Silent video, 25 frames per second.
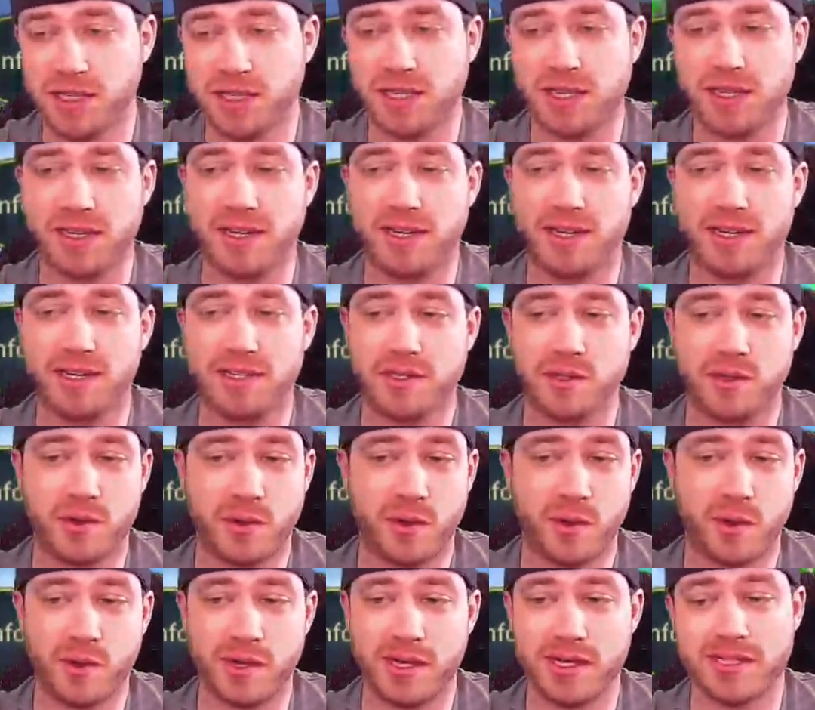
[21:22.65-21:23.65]
So they're
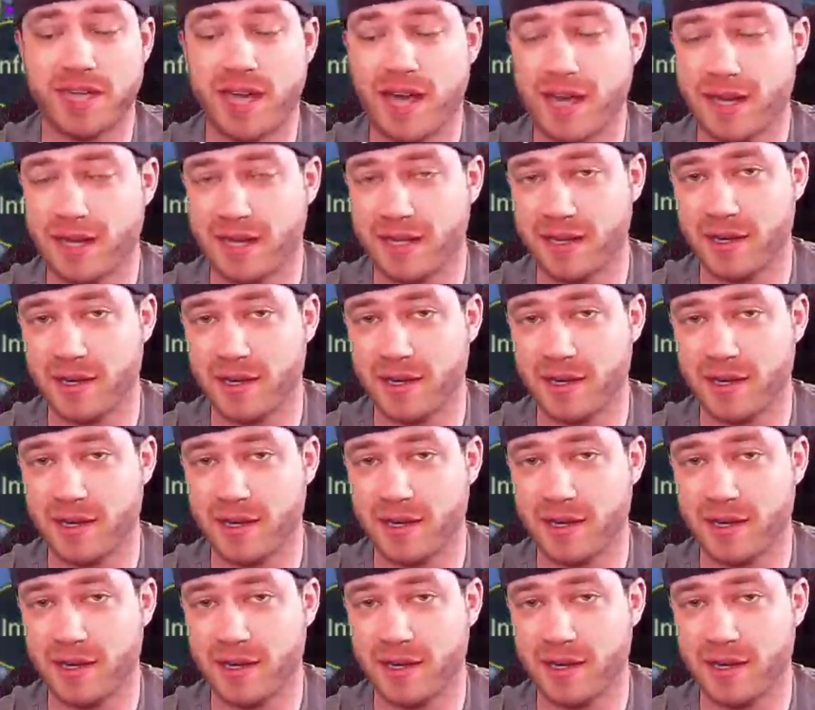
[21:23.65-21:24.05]
only attacking